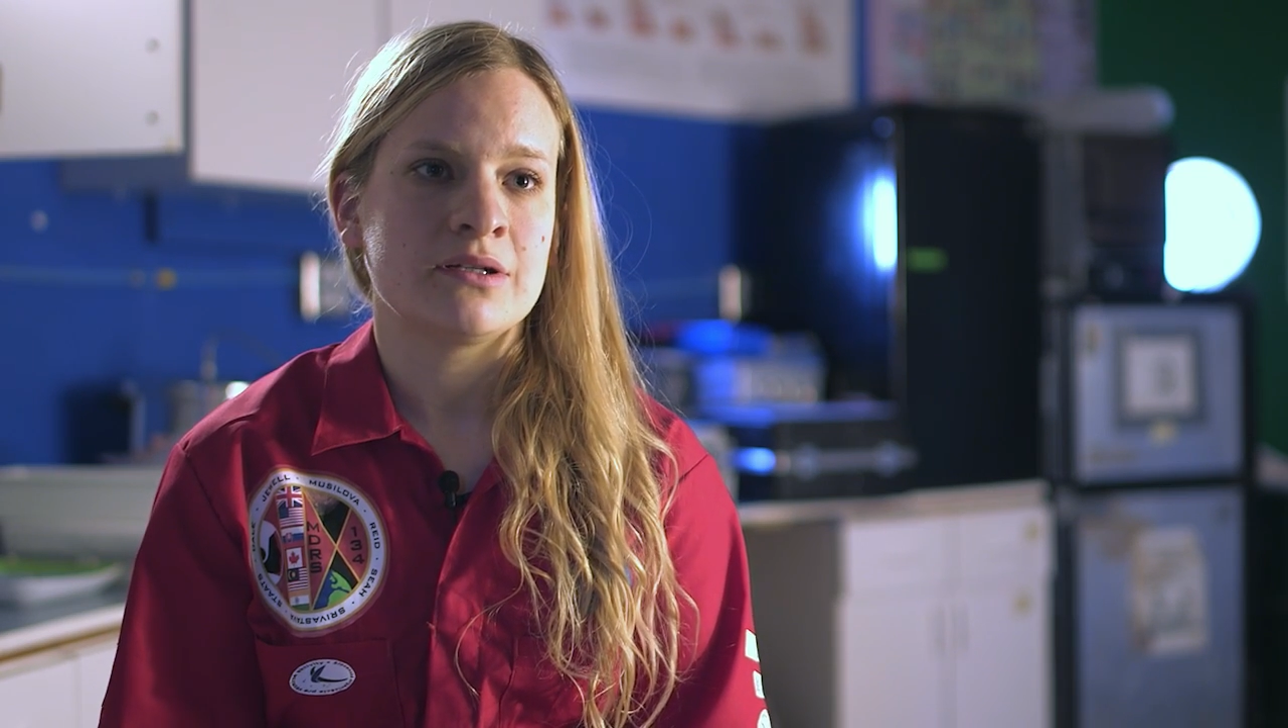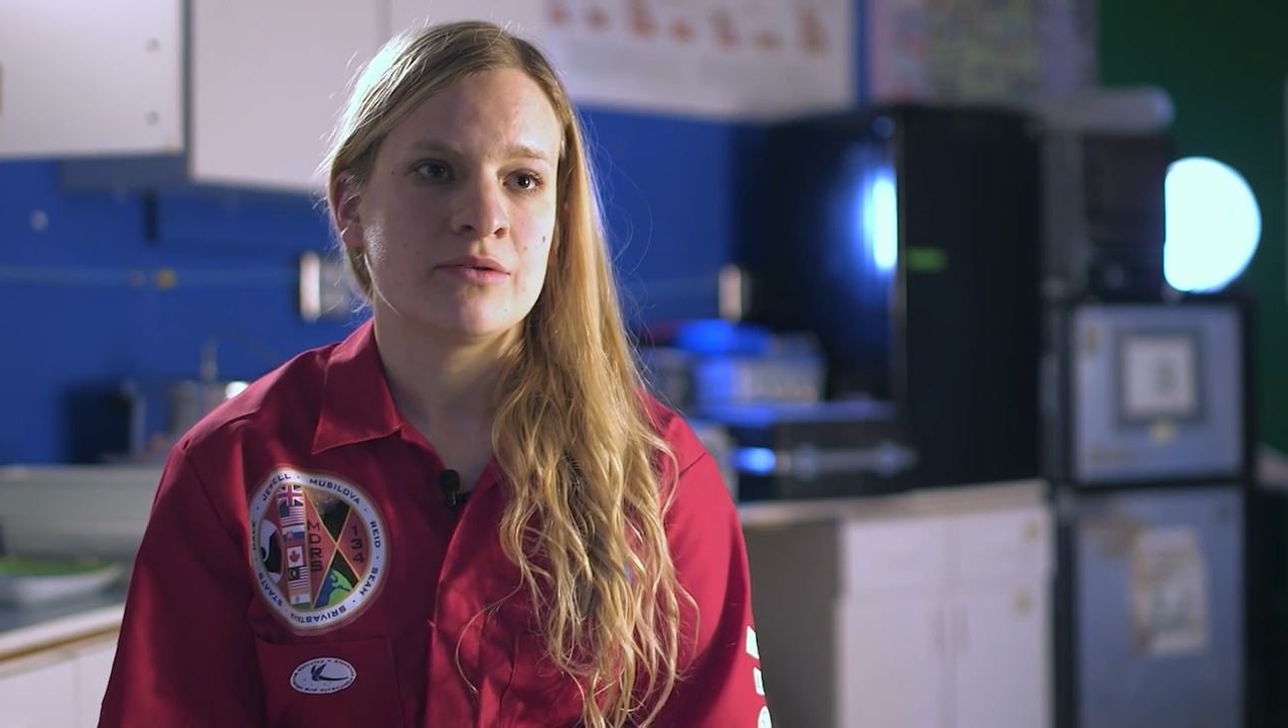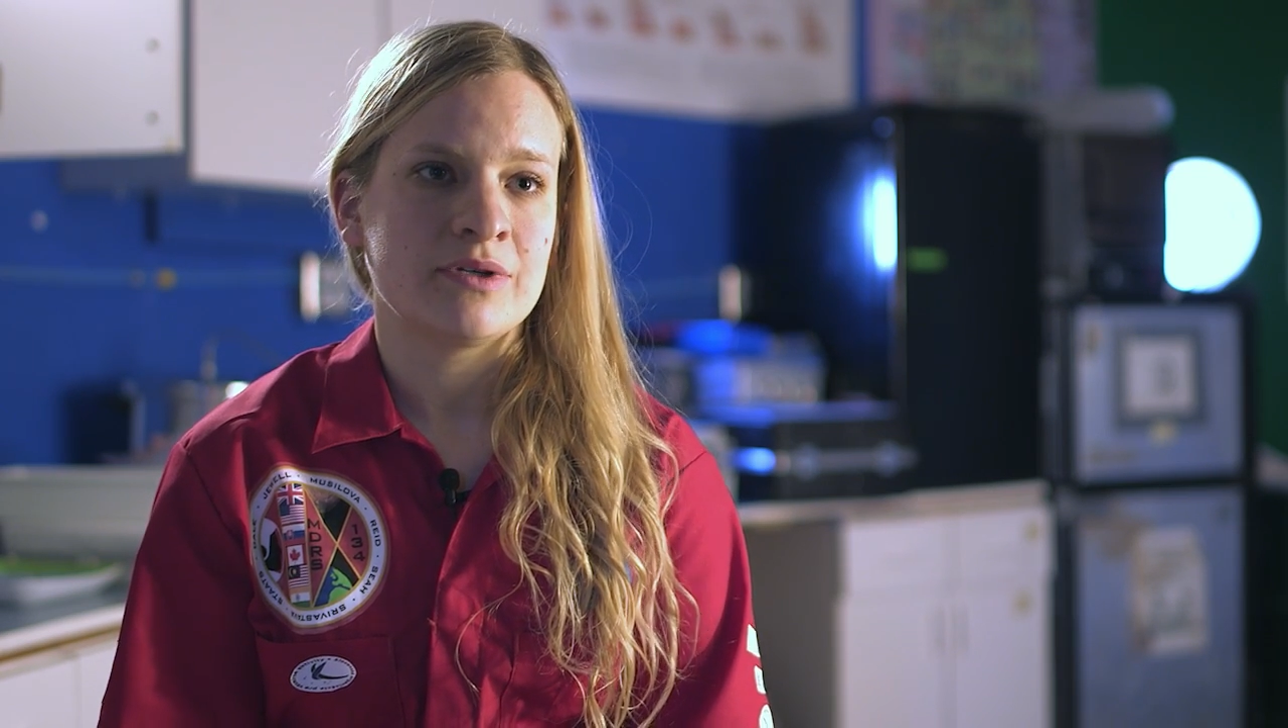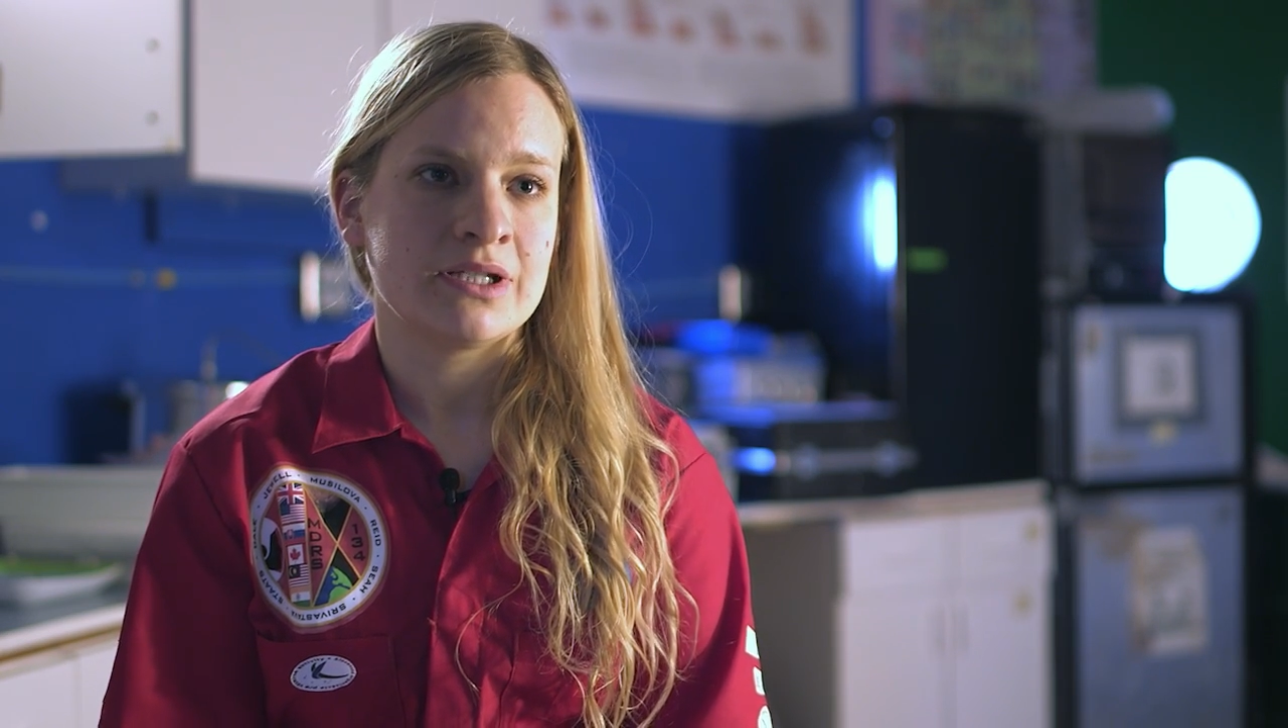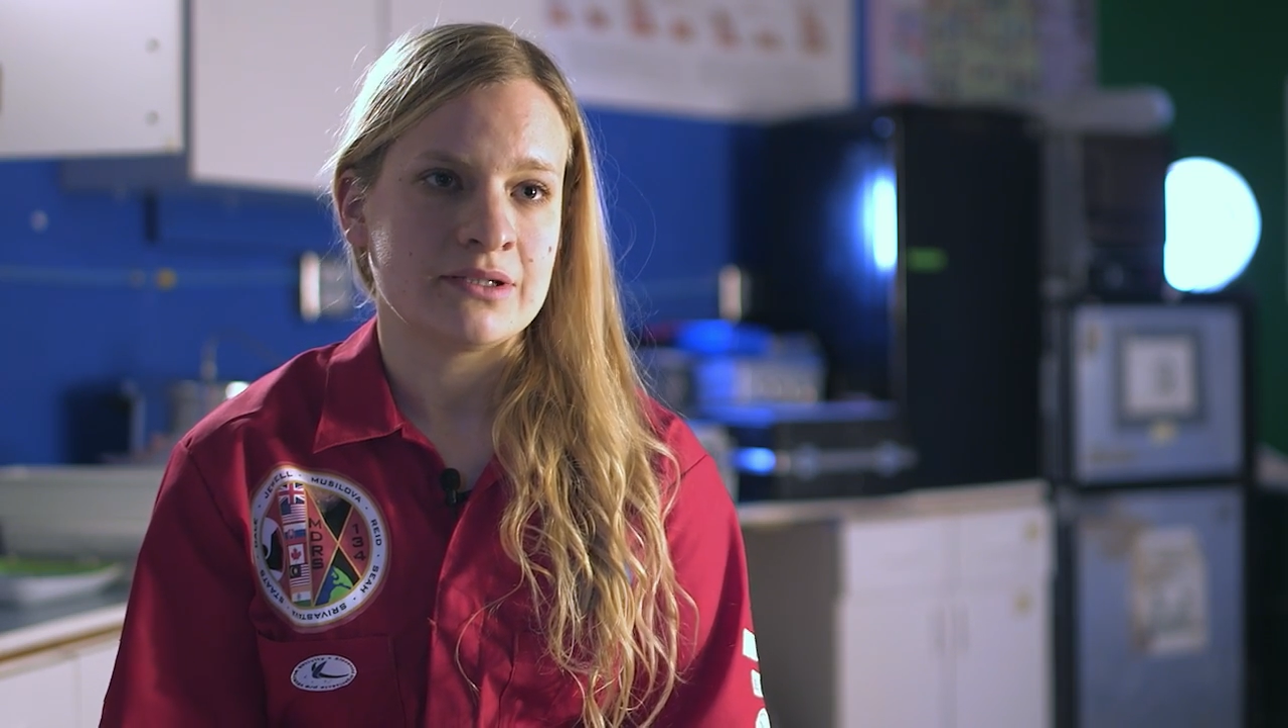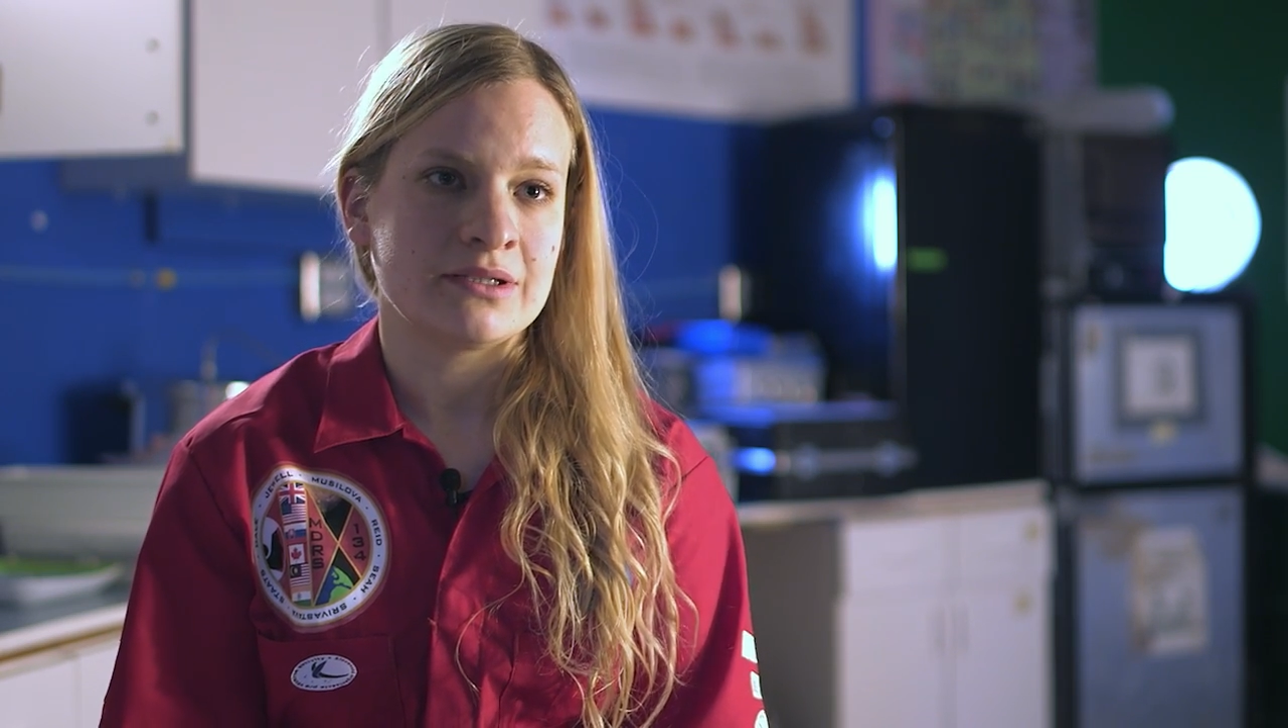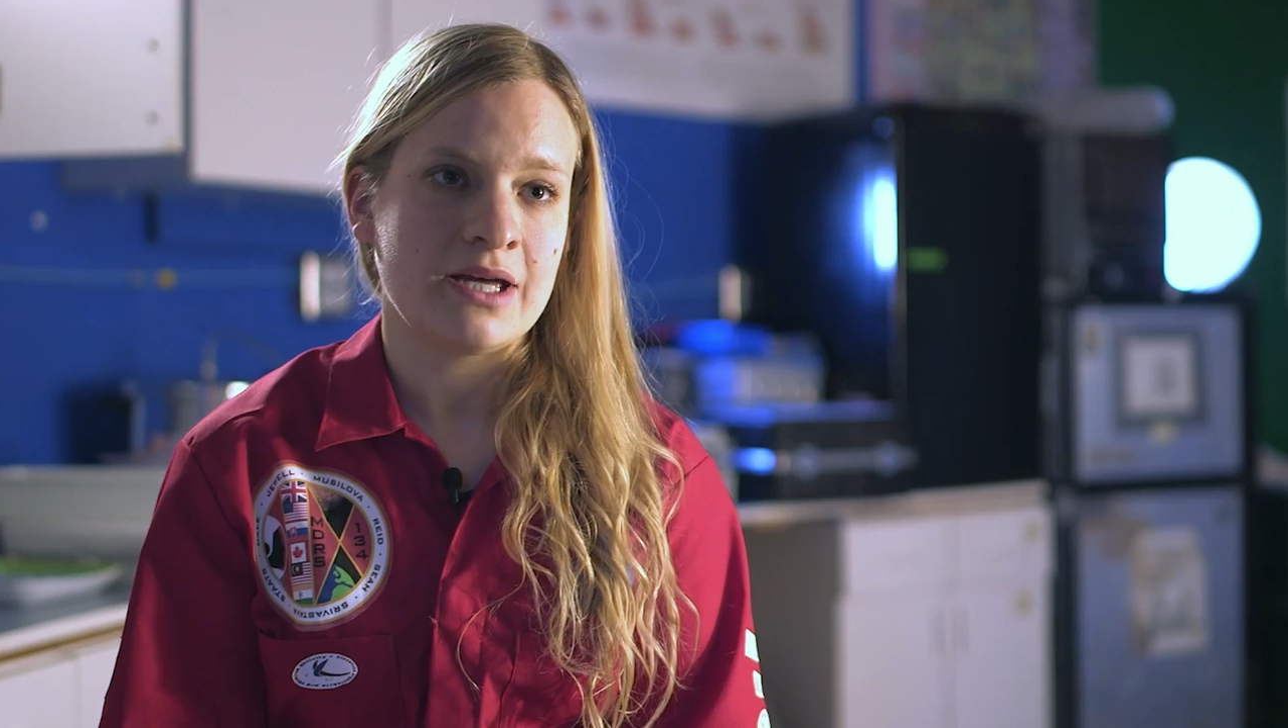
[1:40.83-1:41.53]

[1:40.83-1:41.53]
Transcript: Greenland